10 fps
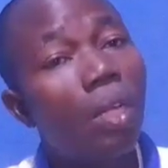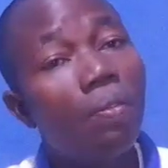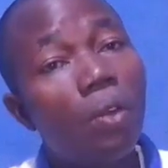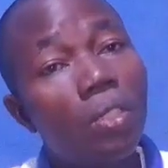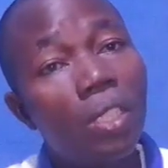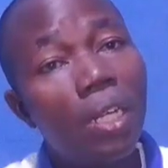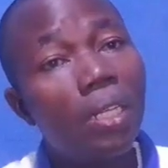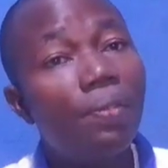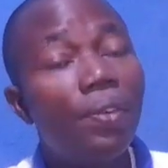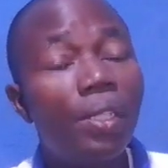Of course, there are
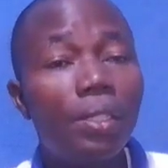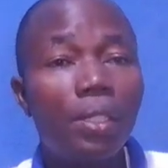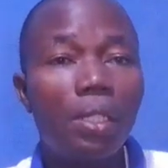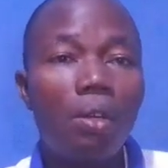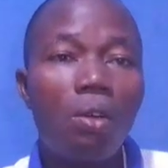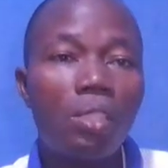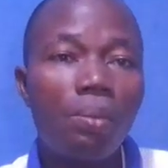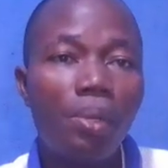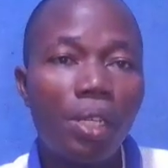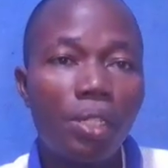different cost
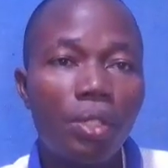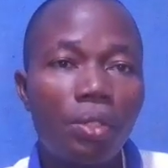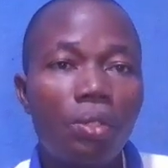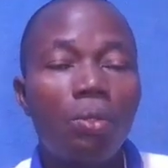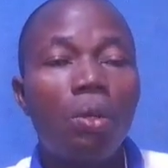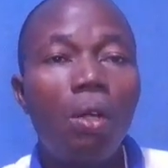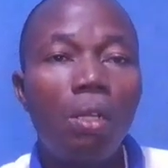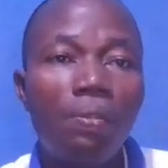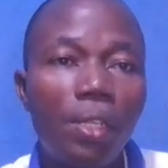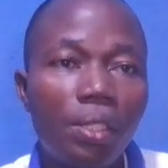implications to all
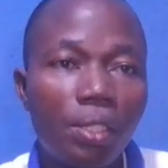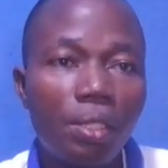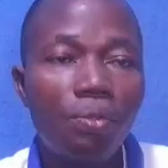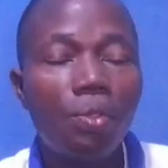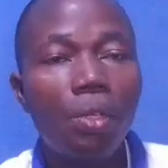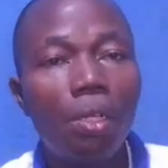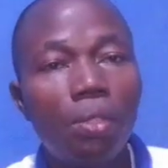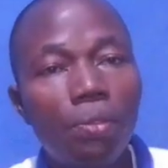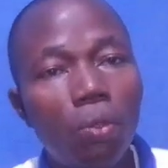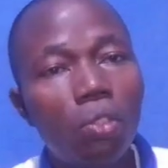of this.
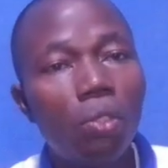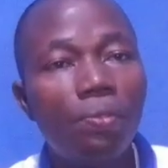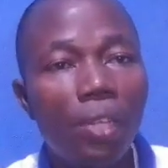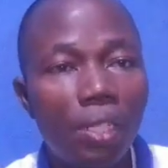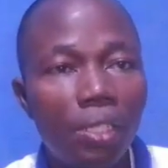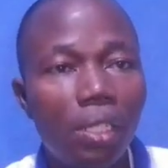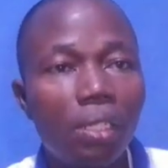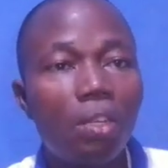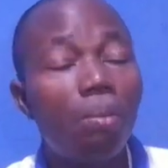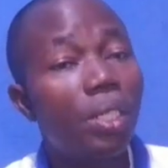If you want to invest
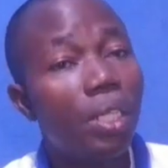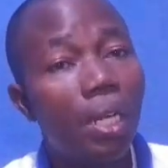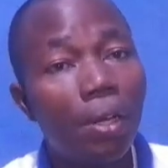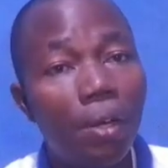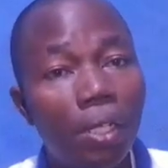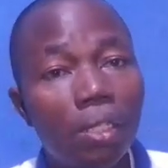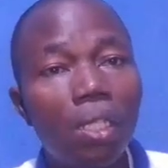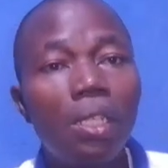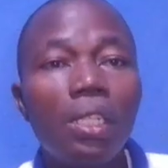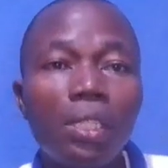in commercial areas,
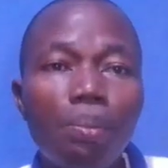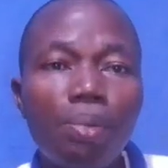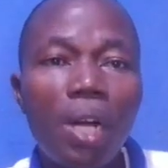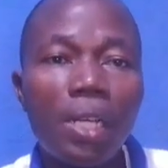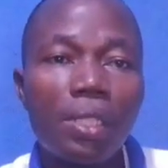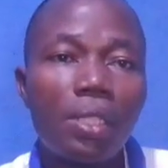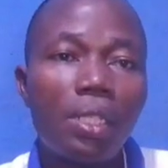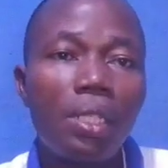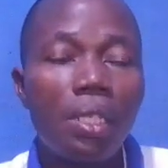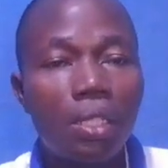the price
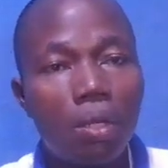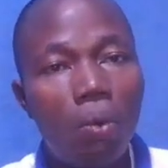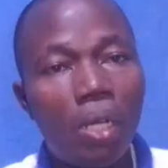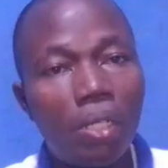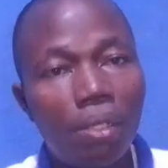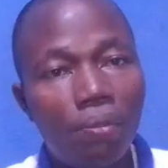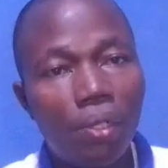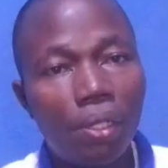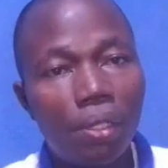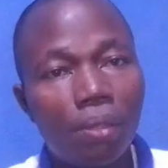is quite
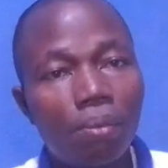different.